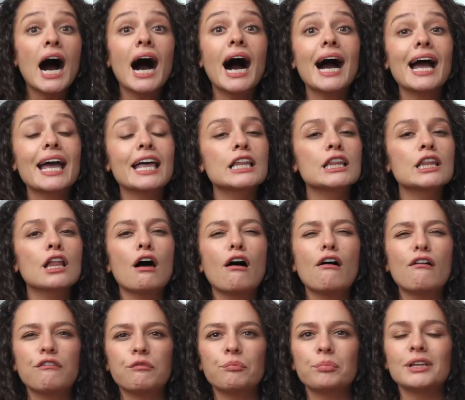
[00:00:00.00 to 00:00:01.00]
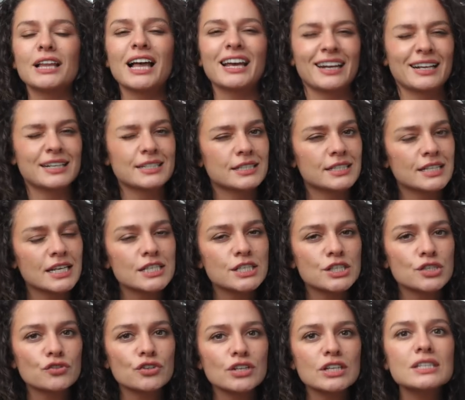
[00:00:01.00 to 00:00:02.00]
I love plaid
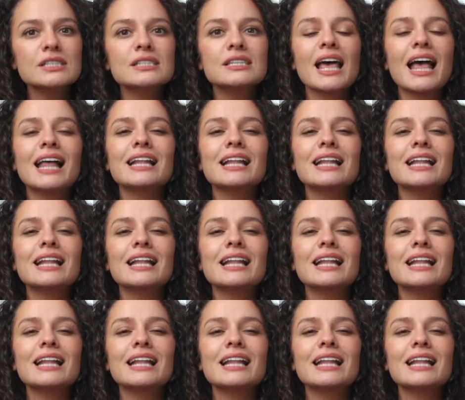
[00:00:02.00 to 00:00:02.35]
accessories,